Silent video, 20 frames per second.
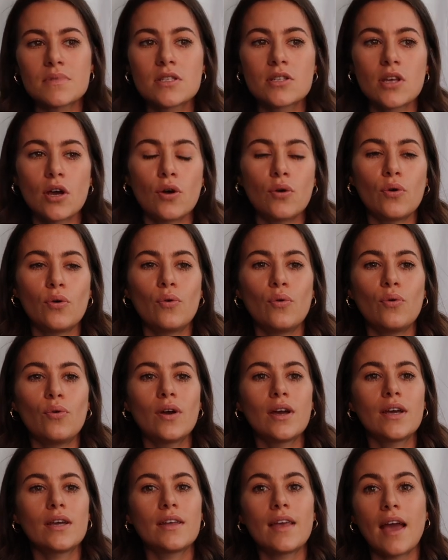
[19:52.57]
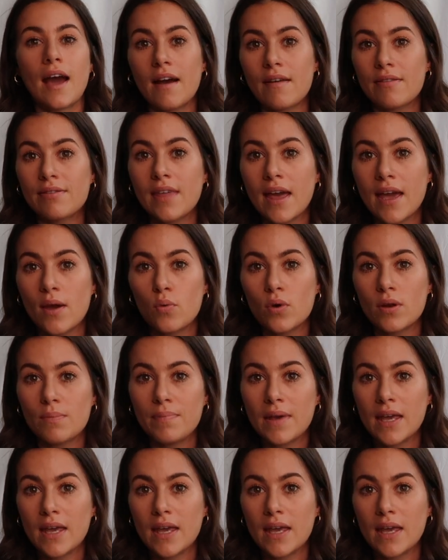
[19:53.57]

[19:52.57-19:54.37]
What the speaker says: So yeah, they would